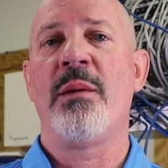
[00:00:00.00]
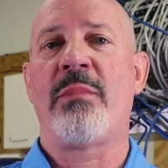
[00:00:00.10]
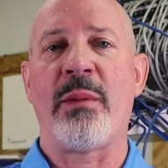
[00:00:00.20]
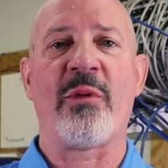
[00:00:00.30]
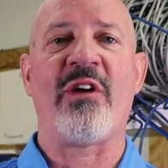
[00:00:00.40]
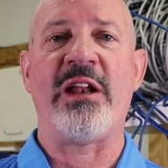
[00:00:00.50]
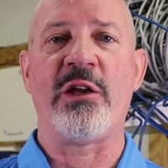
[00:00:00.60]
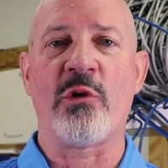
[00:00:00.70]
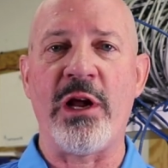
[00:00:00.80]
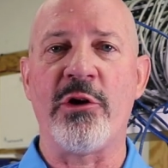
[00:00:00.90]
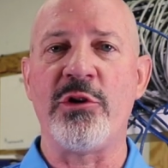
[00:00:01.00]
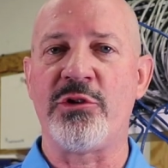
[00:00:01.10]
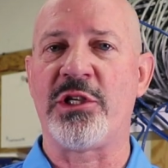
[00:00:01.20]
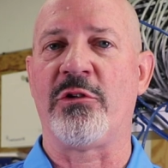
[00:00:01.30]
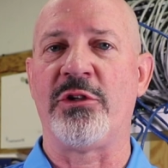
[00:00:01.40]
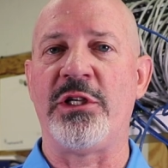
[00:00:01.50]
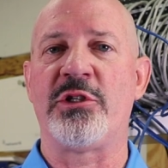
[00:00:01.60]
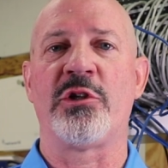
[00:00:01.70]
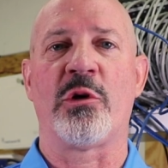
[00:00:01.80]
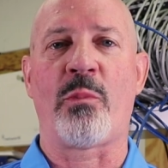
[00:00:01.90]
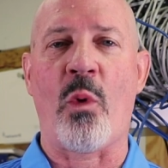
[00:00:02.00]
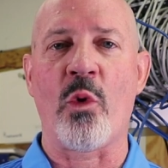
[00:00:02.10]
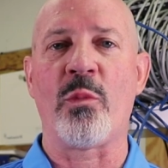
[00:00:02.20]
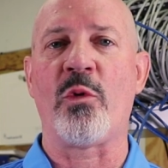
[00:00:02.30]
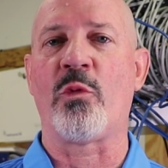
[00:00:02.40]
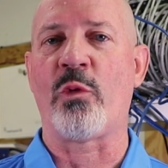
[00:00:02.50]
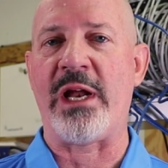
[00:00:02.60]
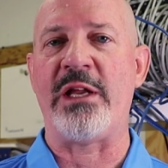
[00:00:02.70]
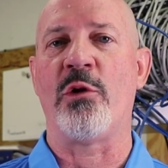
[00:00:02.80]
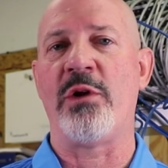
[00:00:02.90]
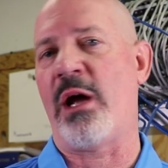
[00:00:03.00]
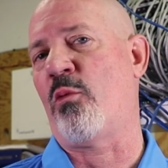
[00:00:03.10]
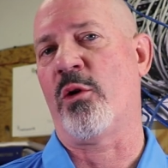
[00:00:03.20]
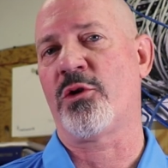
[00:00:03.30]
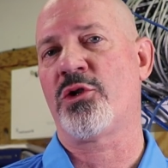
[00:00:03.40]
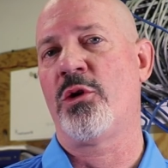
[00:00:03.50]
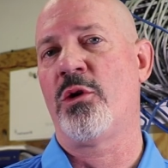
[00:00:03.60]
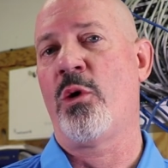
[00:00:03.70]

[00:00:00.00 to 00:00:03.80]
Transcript: by providing greater utility to their portable radio networks,